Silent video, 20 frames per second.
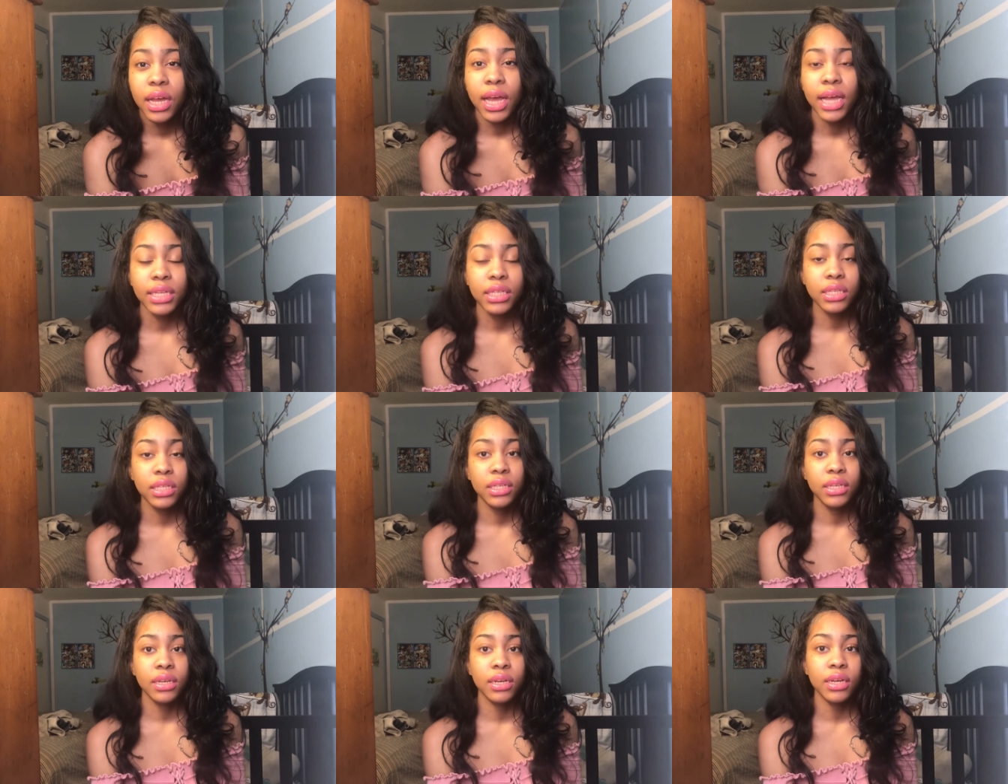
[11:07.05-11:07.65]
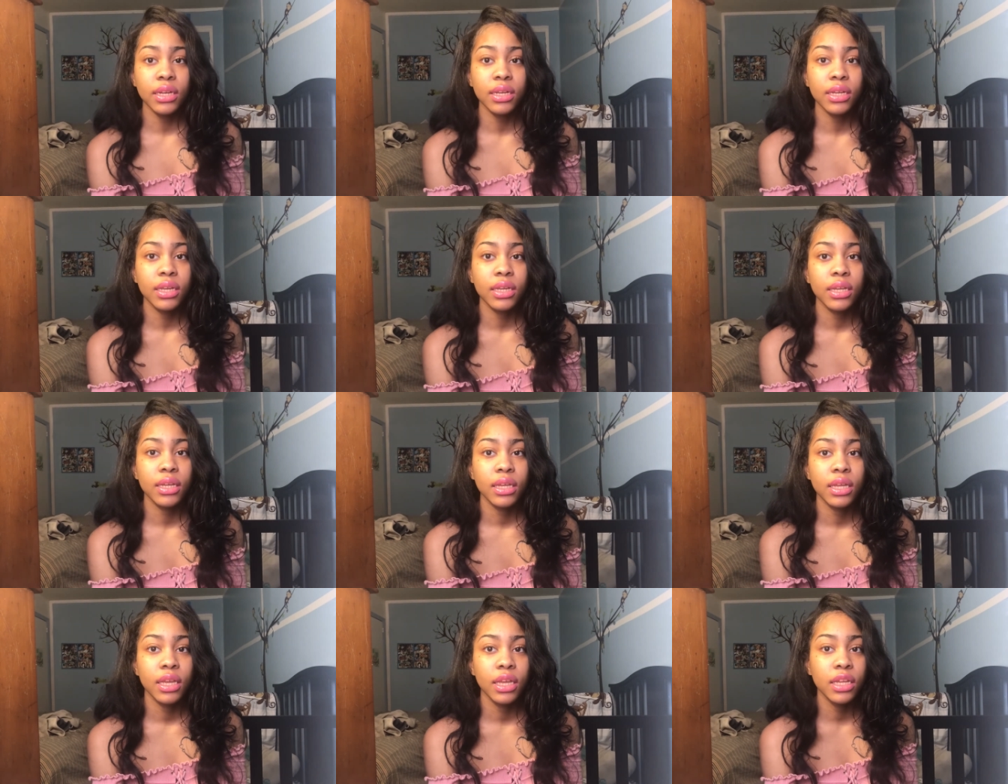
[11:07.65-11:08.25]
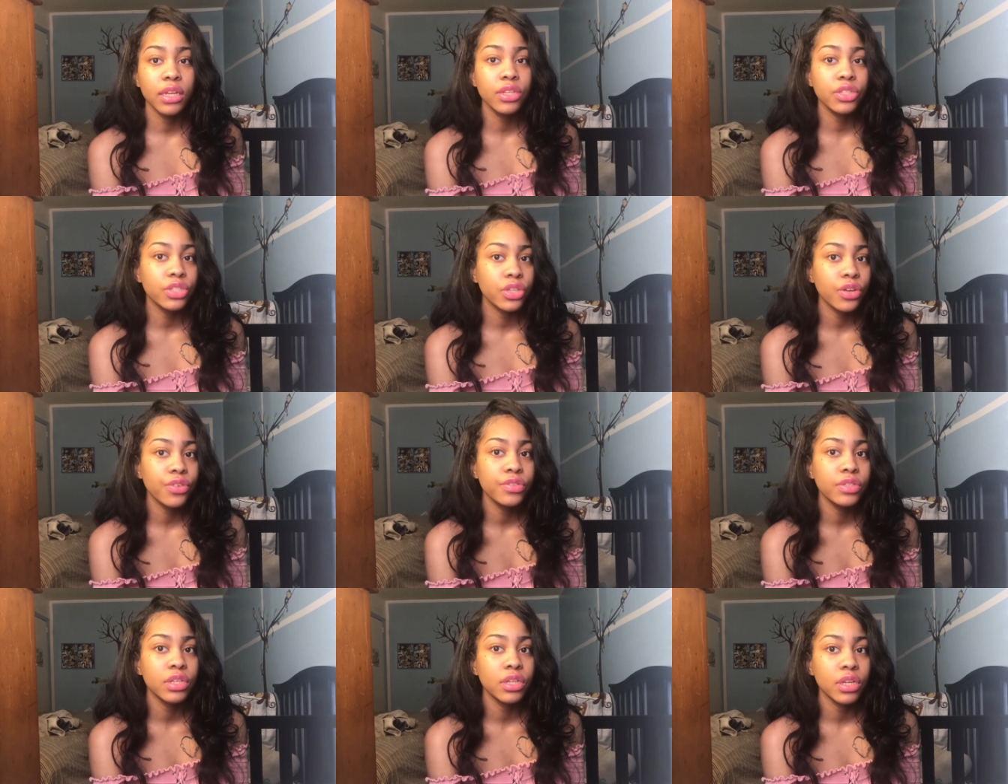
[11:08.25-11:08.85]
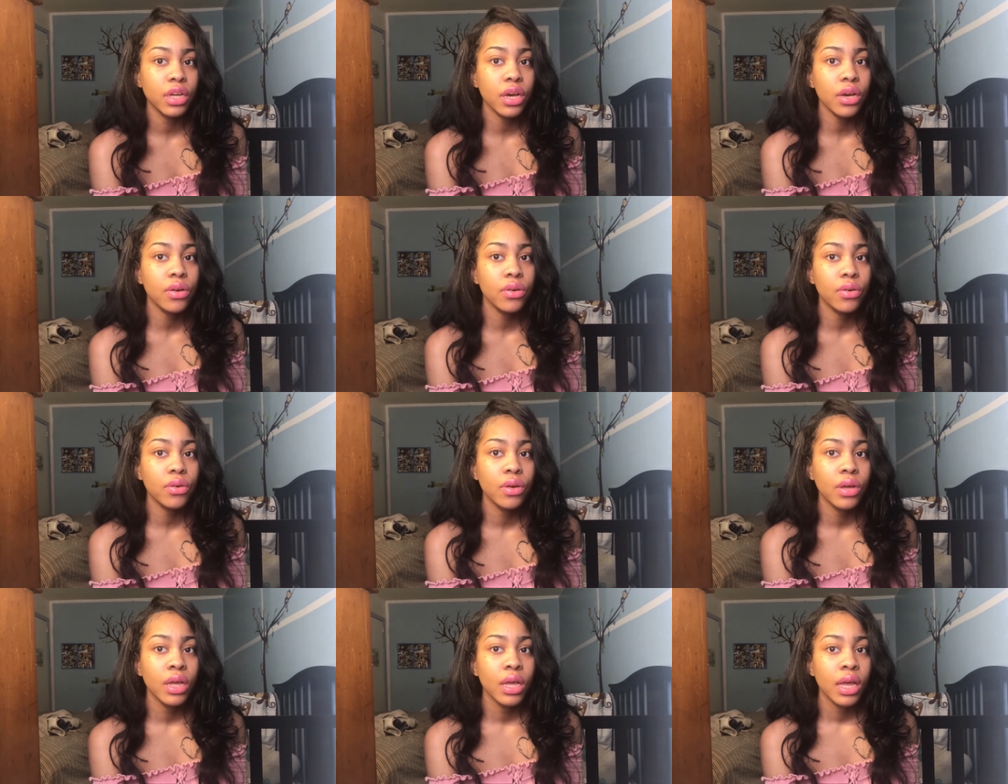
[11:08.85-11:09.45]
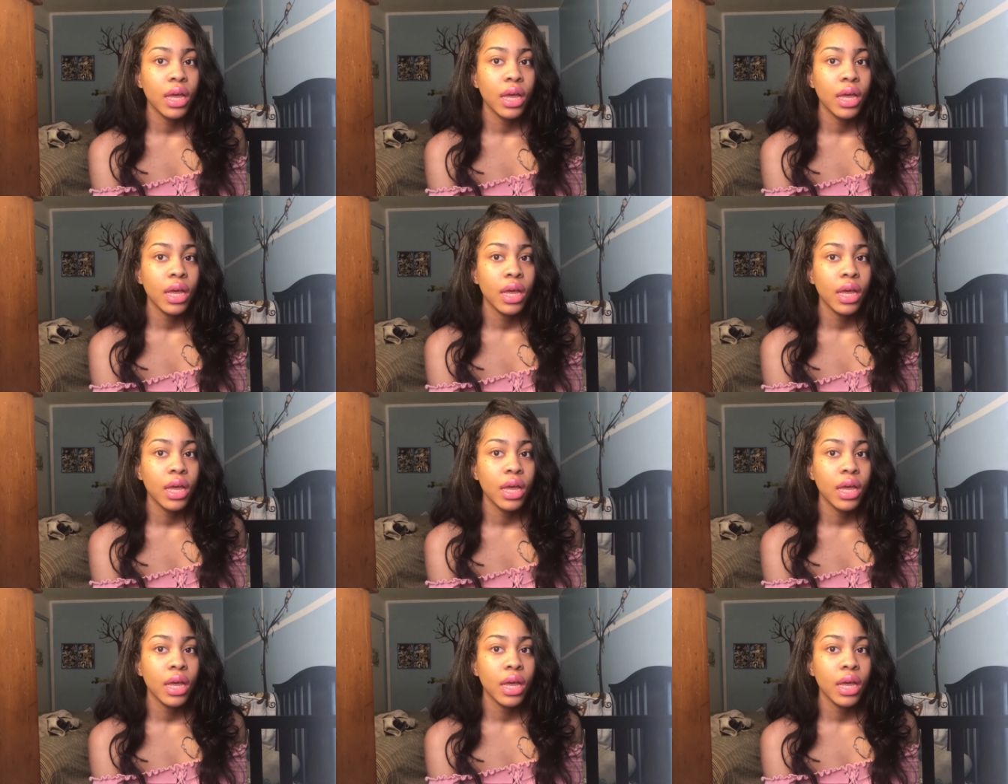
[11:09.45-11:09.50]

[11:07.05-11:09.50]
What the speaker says: I just couldn't. He deserved to know.